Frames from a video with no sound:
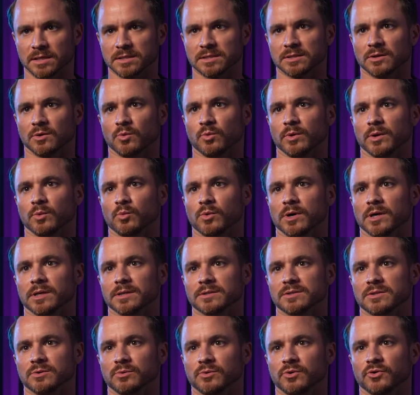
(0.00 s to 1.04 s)
So we
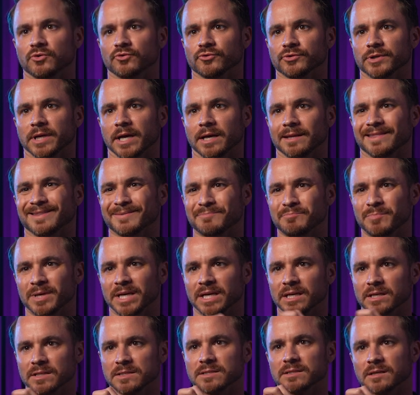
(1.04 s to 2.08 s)
wanted to create the
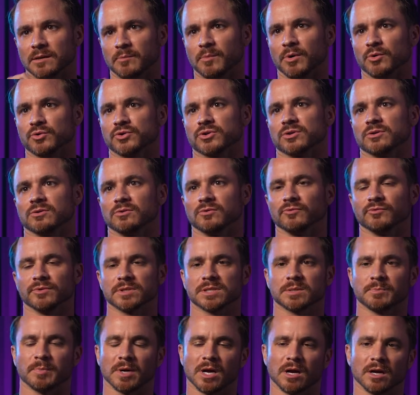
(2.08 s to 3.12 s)
biggest emotional
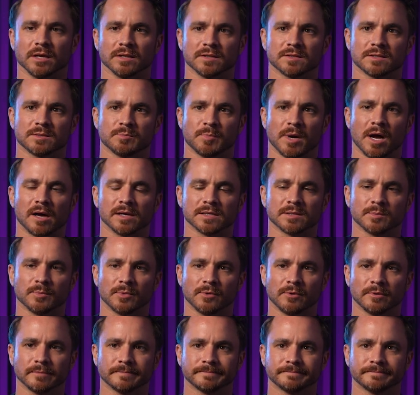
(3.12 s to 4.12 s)
response possible.